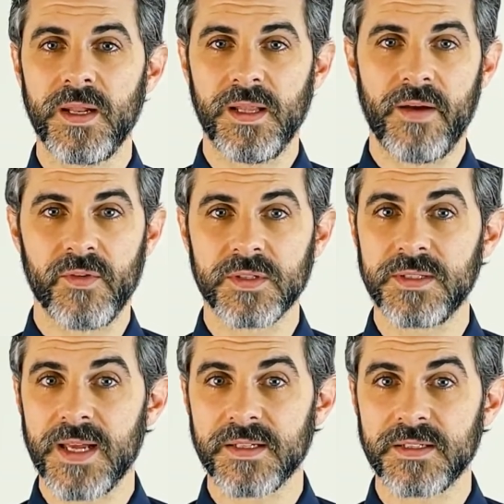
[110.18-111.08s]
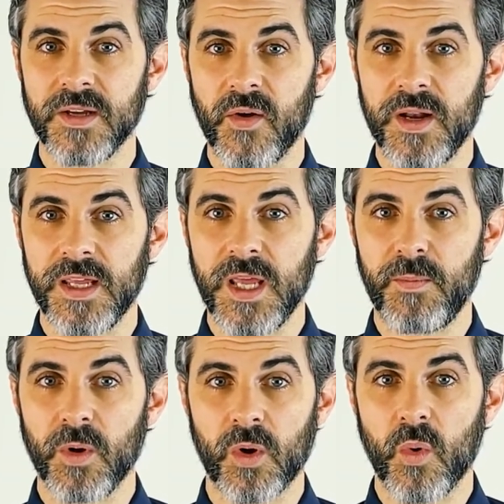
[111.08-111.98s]
levels necessary to keep
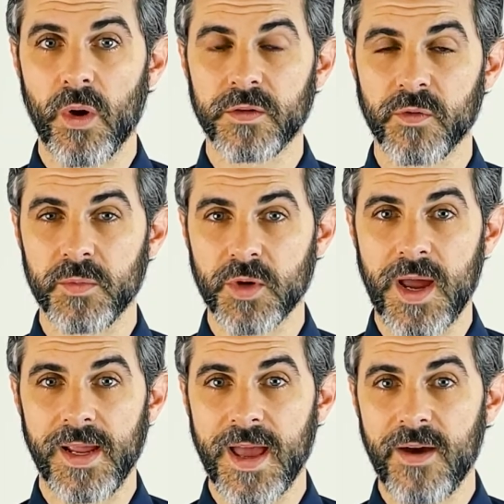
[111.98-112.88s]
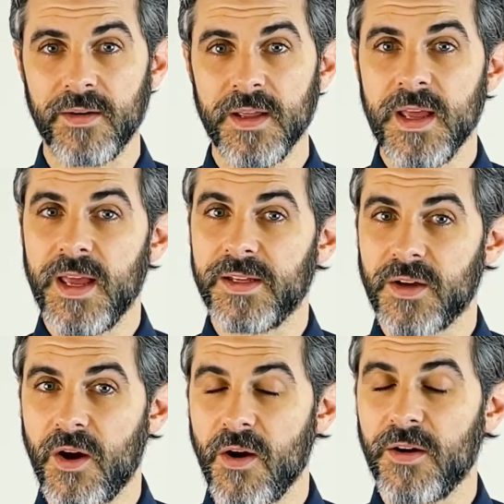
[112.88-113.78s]
your corks from drying out is
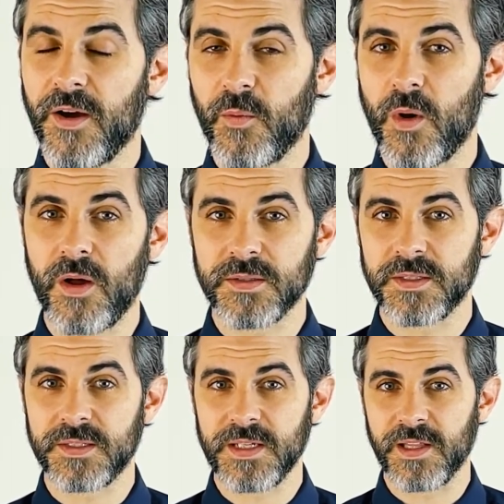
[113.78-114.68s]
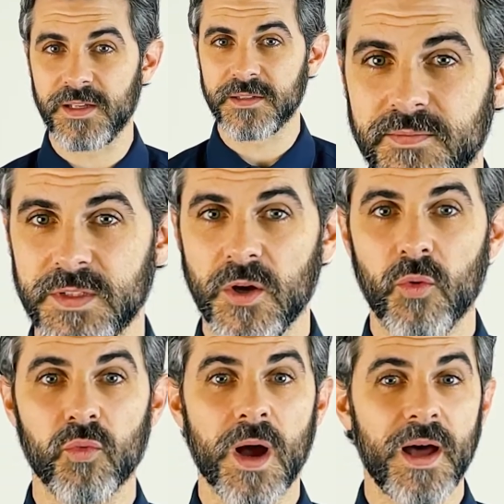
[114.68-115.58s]
hard on walls and ceilings, so
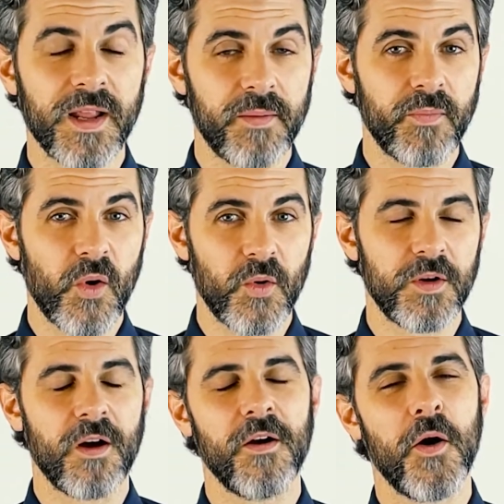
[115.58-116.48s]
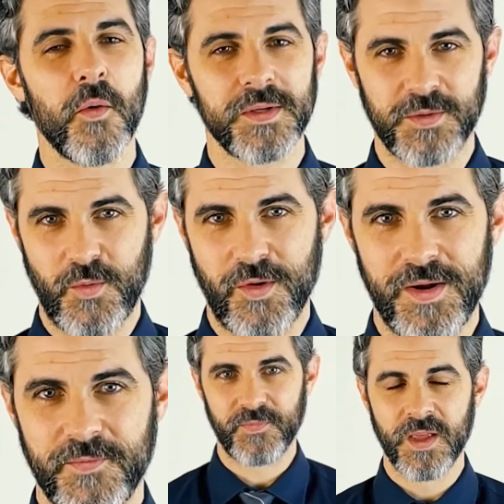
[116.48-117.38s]
rot and mold are always a worry.
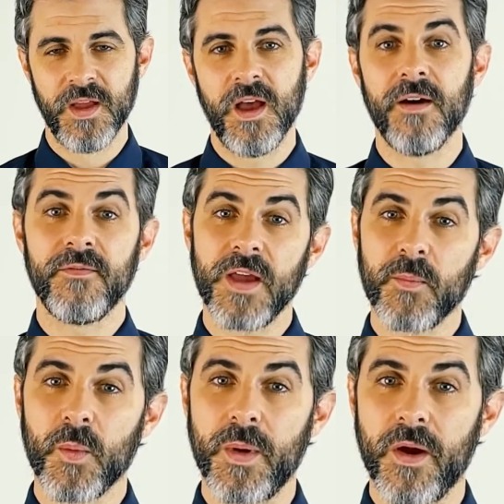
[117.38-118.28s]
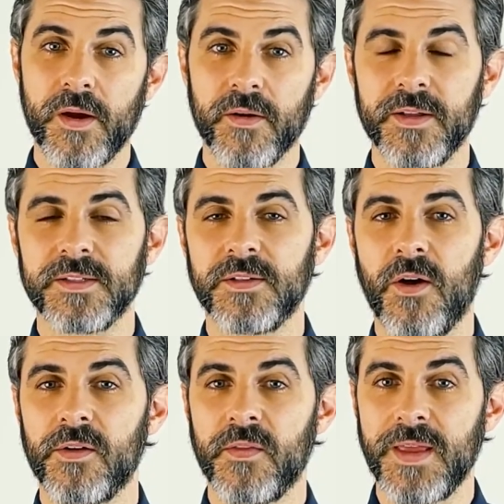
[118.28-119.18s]
A vapor barrier
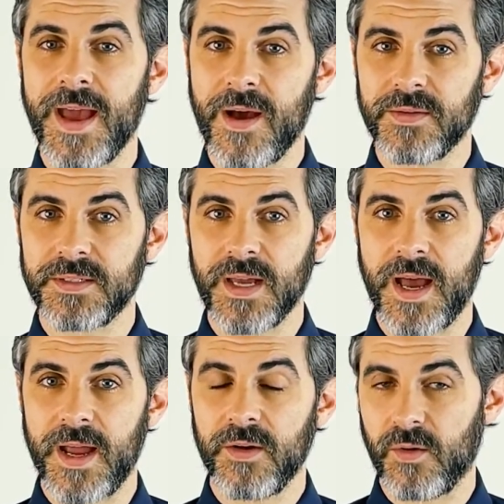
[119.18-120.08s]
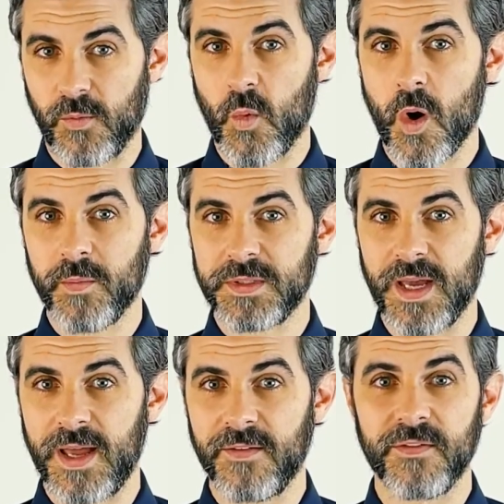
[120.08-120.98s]
installed on the outside or warm
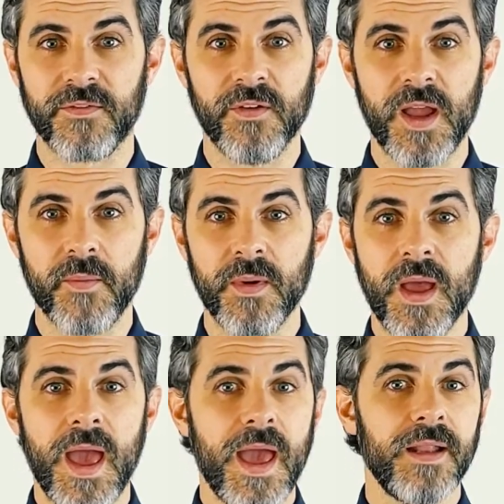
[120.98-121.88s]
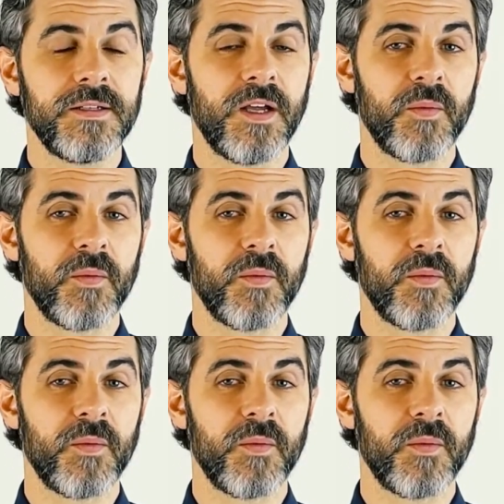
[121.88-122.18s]
side of the frame and done